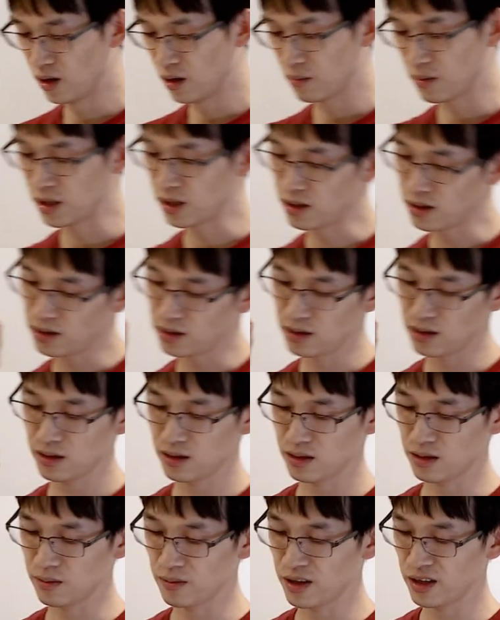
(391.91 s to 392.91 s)
But then there's
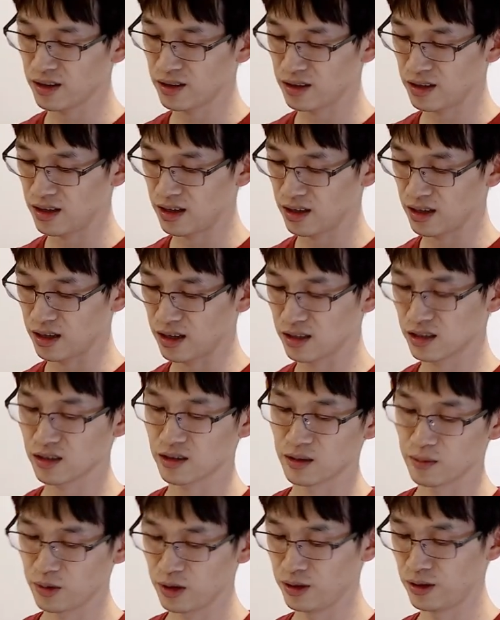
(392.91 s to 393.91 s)
something that classical
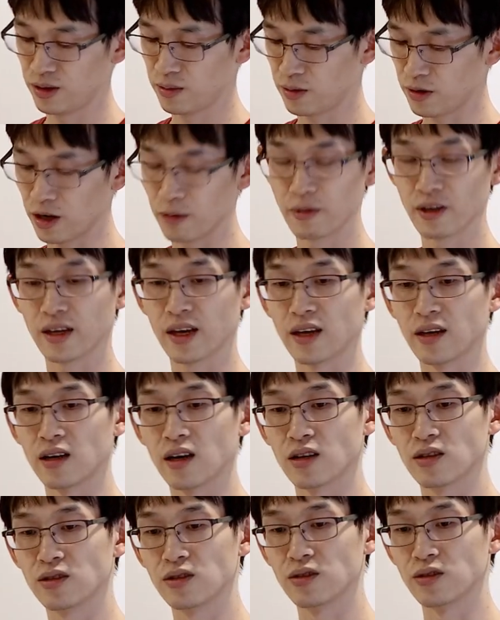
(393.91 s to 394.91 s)
computer probably
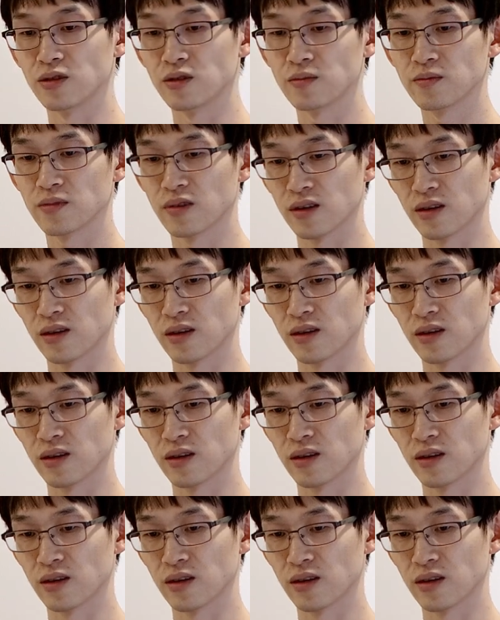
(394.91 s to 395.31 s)
cannot do.